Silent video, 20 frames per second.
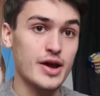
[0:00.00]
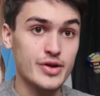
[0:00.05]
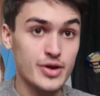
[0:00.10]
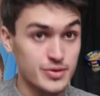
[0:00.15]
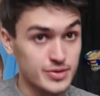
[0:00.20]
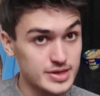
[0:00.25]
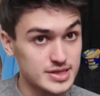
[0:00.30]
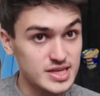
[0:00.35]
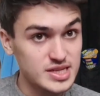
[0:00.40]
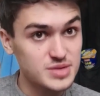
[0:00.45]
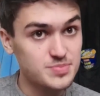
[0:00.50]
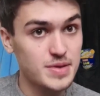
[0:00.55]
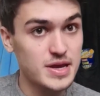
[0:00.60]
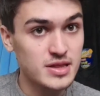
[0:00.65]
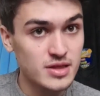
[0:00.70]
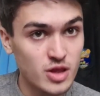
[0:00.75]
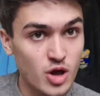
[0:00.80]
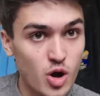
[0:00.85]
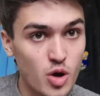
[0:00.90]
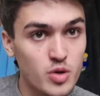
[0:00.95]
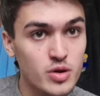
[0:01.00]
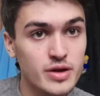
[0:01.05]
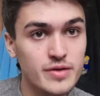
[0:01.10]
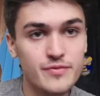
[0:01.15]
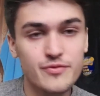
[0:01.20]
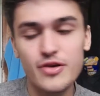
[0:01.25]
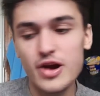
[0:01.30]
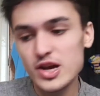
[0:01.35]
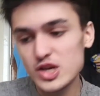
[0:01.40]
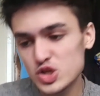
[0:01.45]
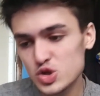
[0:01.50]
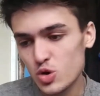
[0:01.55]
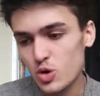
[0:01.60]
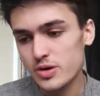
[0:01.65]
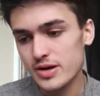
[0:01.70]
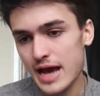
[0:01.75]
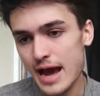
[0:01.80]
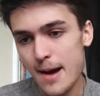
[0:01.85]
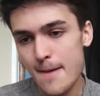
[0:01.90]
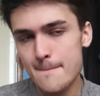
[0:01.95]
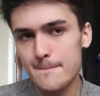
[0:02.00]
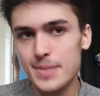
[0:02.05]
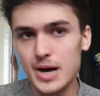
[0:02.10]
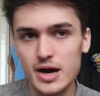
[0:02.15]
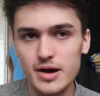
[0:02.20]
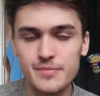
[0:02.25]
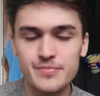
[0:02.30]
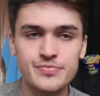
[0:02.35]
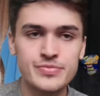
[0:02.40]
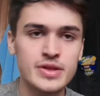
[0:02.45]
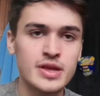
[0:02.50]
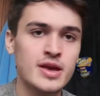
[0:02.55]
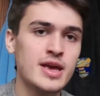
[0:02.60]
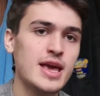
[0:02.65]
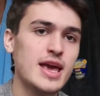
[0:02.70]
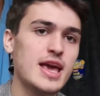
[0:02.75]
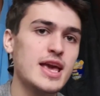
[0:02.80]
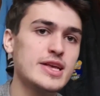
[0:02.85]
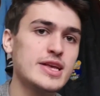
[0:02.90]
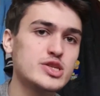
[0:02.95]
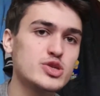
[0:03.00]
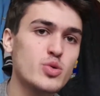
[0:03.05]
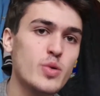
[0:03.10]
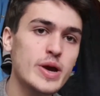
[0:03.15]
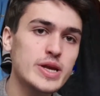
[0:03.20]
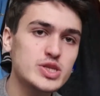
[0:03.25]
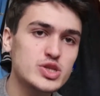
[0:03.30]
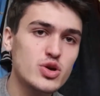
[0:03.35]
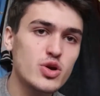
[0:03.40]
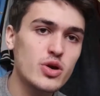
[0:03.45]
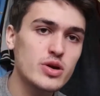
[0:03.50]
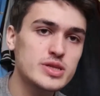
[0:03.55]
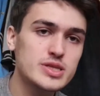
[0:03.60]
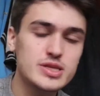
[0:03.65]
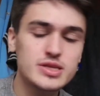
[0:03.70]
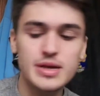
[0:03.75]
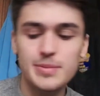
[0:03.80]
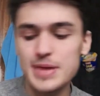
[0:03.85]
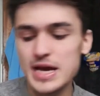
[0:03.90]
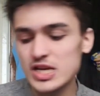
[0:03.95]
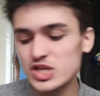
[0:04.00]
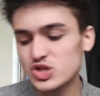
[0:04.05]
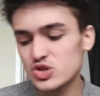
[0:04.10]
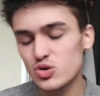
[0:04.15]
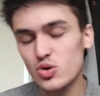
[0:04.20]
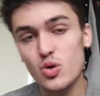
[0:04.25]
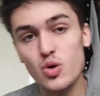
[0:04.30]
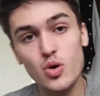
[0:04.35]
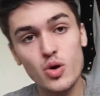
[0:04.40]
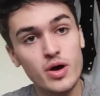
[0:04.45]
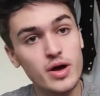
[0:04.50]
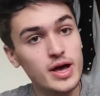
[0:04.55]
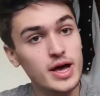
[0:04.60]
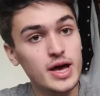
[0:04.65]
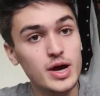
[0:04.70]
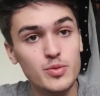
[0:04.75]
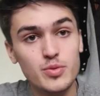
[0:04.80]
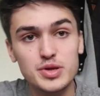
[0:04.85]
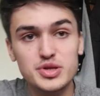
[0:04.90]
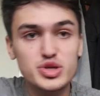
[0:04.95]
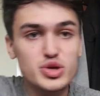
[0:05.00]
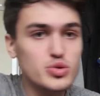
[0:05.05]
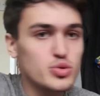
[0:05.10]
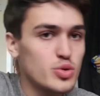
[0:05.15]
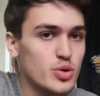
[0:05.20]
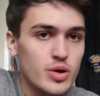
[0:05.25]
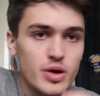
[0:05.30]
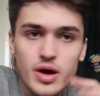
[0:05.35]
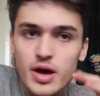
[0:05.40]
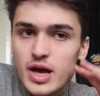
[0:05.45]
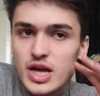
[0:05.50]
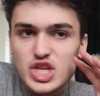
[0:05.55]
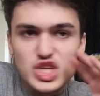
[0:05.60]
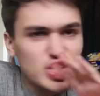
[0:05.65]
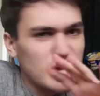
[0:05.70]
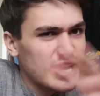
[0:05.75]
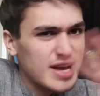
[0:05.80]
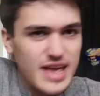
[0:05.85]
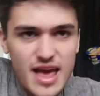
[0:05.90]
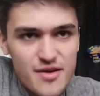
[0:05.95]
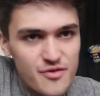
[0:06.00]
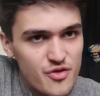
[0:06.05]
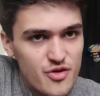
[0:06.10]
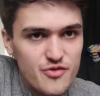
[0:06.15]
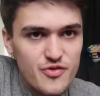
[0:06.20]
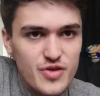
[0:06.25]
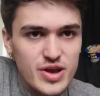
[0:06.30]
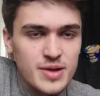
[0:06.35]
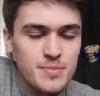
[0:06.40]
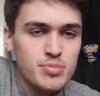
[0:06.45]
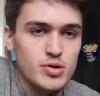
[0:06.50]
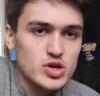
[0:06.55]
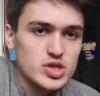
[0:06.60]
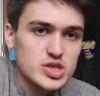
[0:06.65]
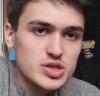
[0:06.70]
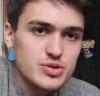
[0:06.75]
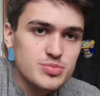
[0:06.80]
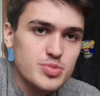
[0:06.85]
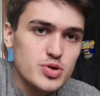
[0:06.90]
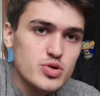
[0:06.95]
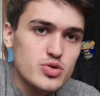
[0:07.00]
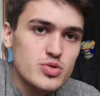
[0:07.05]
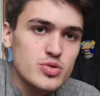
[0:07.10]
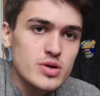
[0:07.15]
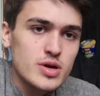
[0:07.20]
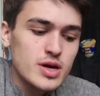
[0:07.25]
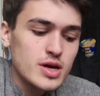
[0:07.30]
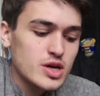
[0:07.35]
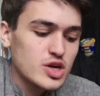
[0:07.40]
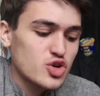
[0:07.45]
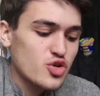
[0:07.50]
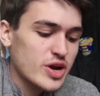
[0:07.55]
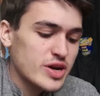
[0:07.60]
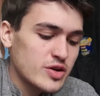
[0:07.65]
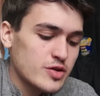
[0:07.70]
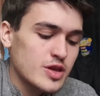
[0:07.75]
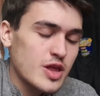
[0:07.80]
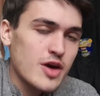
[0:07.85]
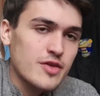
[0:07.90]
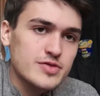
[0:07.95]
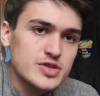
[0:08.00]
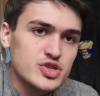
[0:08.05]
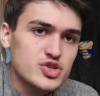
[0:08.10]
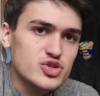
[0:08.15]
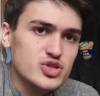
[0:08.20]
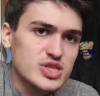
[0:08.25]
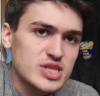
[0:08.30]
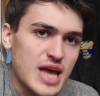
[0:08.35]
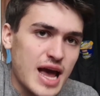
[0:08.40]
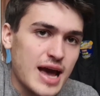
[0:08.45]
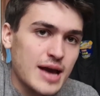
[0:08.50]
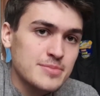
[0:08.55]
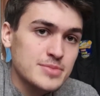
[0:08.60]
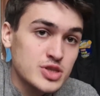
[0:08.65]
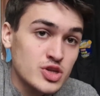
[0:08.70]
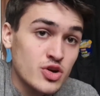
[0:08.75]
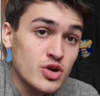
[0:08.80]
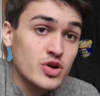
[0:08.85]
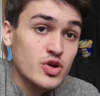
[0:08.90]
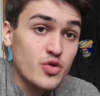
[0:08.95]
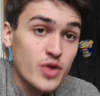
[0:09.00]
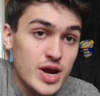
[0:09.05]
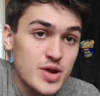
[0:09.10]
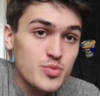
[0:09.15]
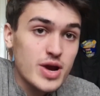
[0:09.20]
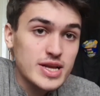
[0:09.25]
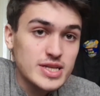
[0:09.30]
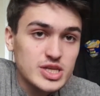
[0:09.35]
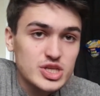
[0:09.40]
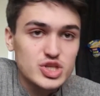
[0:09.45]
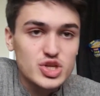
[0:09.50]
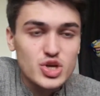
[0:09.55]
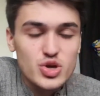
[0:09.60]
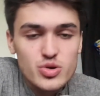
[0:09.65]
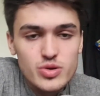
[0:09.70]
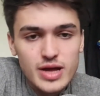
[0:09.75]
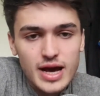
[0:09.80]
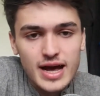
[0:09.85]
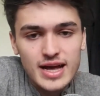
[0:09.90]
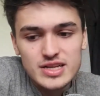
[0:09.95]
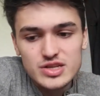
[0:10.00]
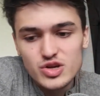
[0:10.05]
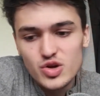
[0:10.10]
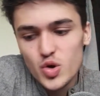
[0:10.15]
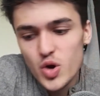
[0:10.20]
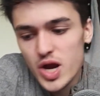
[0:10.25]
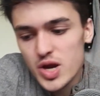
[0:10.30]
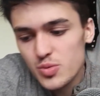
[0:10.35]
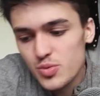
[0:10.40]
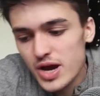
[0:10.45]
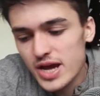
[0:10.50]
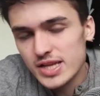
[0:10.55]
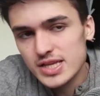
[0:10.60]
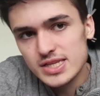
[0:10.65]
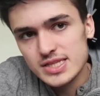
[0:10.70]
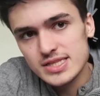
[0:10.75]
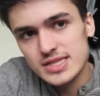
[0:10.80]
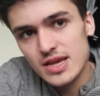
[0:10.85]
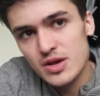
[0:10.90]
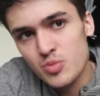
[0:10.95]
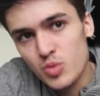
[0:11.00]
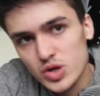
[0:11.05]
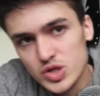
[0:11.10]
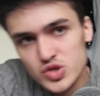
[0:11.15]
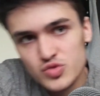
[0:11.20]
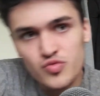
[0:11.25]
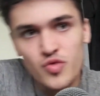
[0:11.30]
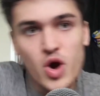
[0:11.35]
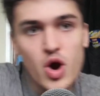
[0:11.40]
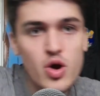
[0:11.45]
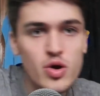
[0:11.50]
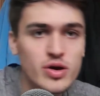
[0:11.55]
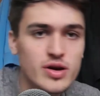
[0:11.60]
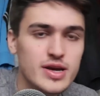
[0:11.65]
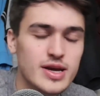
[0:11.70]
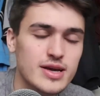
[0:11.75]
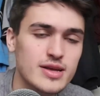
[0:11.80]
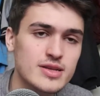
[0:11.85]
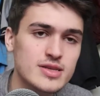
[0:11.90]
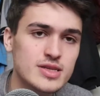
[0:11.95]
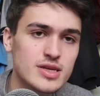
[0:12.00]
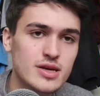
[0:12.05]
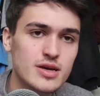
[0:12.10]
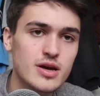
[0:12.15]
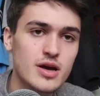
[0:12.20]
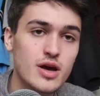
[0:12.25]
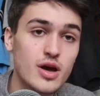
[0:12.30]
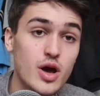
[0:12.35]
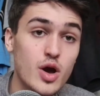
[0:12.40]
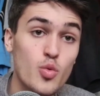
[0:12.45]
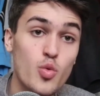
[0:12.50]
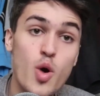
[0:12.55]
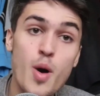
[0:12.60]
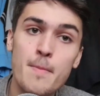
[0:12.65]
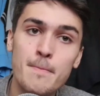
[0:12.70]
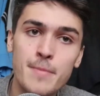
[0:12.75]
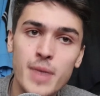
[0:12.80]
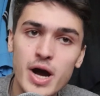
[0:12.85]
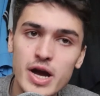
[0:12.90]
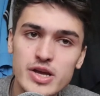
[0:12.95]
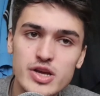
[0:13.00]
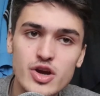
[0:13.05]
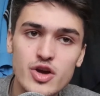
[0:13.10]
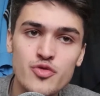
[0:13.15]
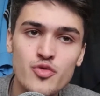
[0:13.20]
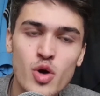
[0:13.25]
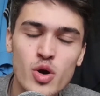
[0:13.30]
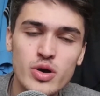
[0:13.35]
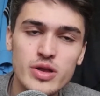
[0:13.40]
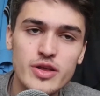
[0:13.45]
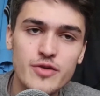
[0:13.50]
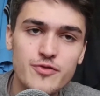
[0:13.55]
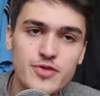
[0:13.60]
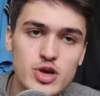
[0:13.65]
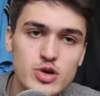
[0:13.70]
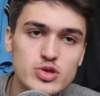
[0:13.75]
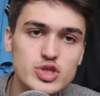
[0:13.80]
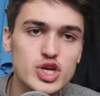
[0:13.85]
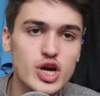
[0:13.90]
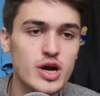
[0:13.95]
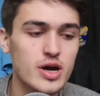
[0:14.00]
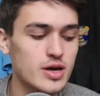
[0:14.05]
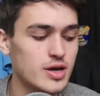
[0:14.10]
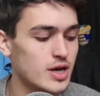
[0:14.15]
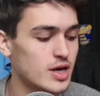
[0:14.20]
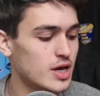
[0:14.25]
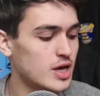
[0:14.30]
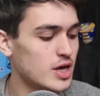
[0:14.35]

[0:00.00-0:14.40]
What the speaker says: I know this has been long and very drawn out, but it's always good to make sure we do check everything possible. Cranial nerves exams are a great way to do that, great way to see what's wrong and what might go wrong in the future.